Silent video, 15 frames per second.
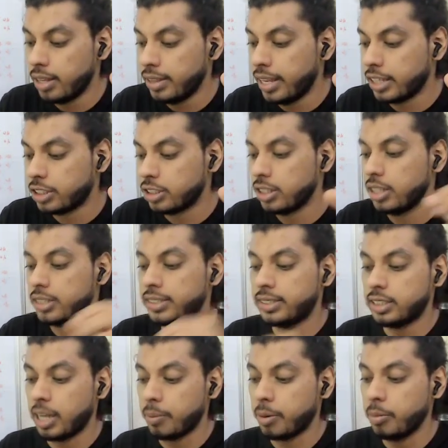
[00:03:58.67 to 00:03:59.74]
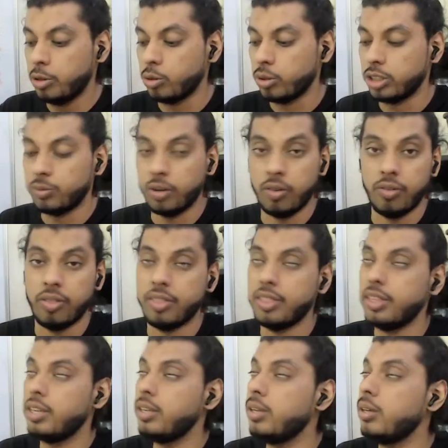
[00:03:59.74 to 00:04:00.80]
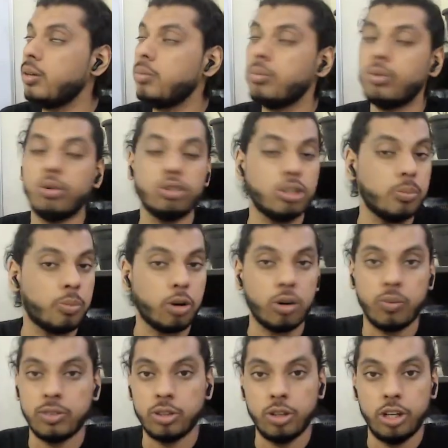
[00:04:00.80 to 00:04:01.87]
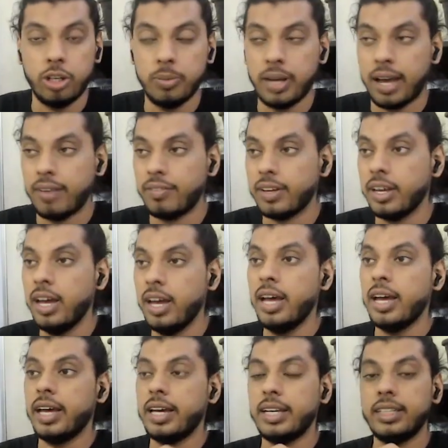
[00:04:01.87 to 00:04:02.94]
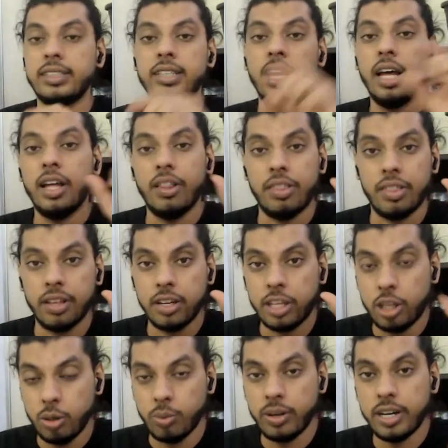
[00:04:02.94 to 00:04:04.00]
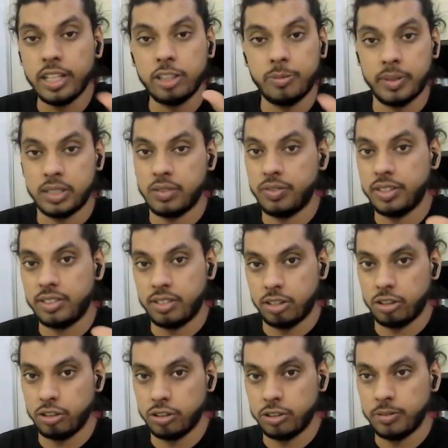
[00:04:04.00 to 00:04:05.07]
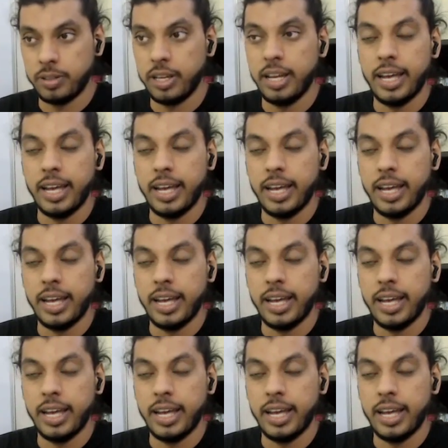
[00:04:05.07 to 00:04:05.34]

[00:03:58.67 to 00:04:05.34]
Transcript: Next, type number is one of the most important ones you need to be having is the Q&A specific sessions.